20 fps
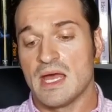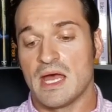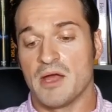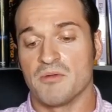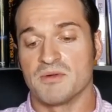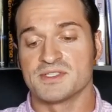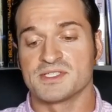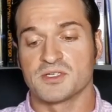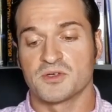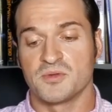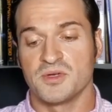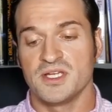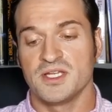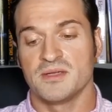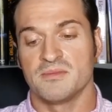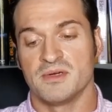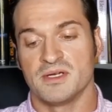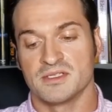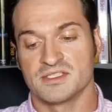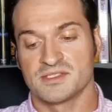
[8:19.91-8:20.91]
I was a
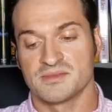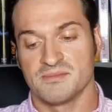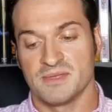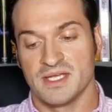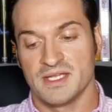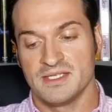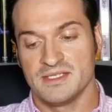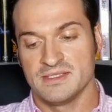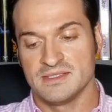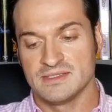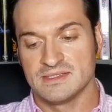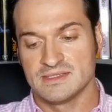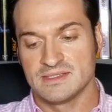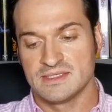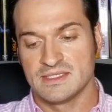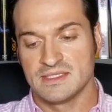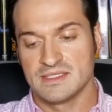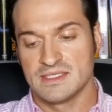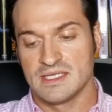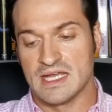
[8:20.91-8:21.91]
queen amongst men.
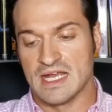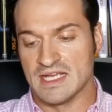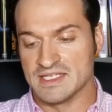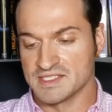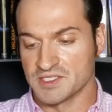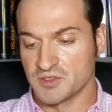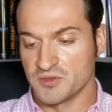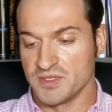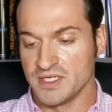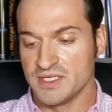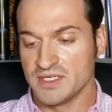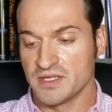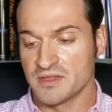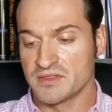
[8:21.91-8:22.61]
As a queen,